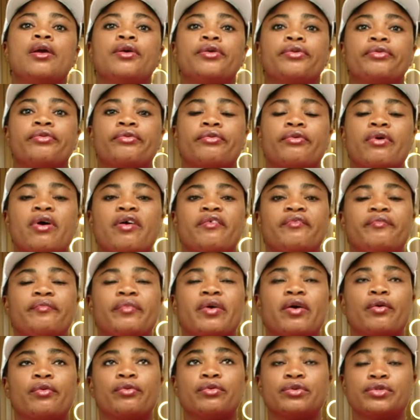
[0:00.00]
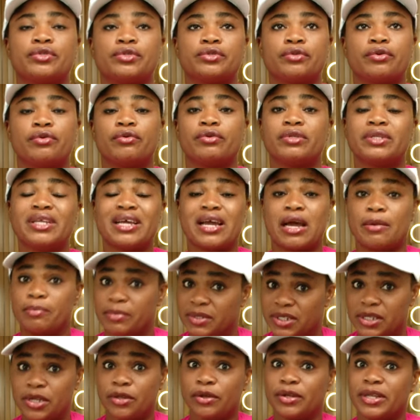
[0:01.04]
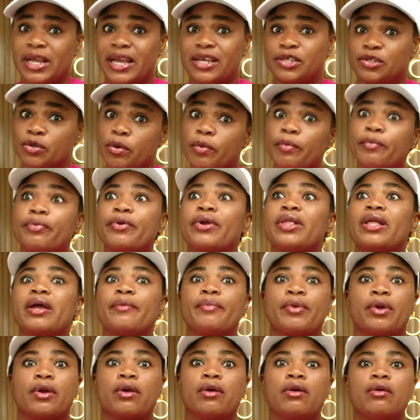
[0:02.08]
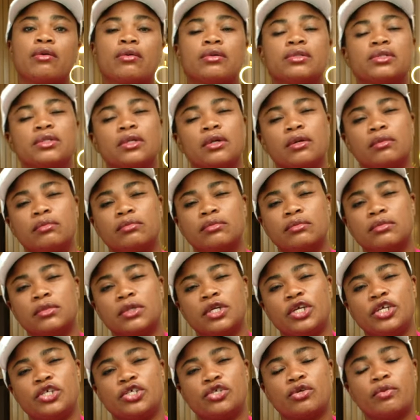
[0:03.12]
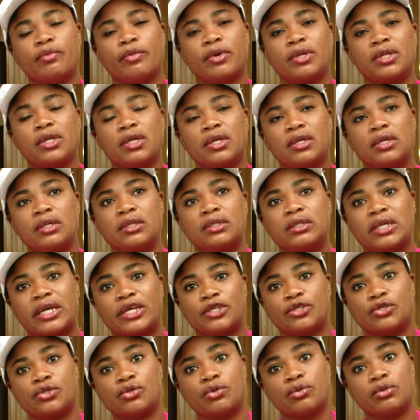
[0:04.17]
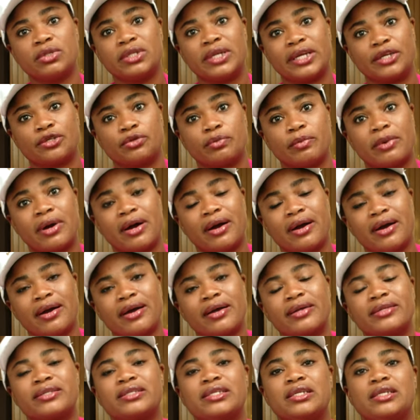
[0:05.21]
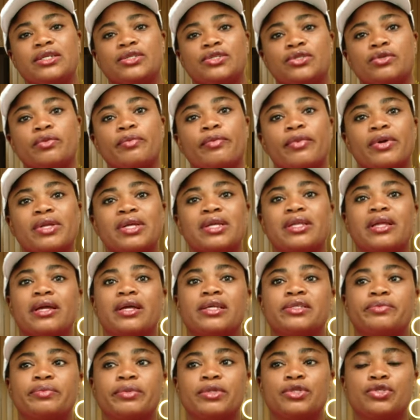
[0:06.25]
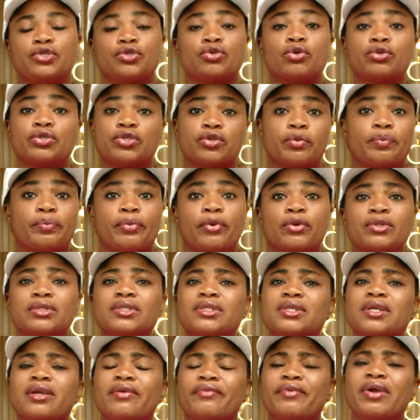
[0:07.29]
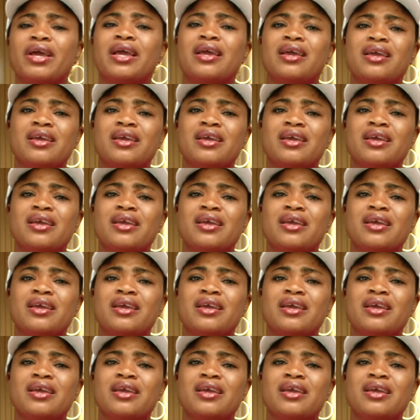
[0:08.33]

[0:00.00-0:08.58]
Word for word: You know, I, I was under, I'm still under his umbrella because um, he's somebody that is so dear to my heart. He's somebody that has been so supportive.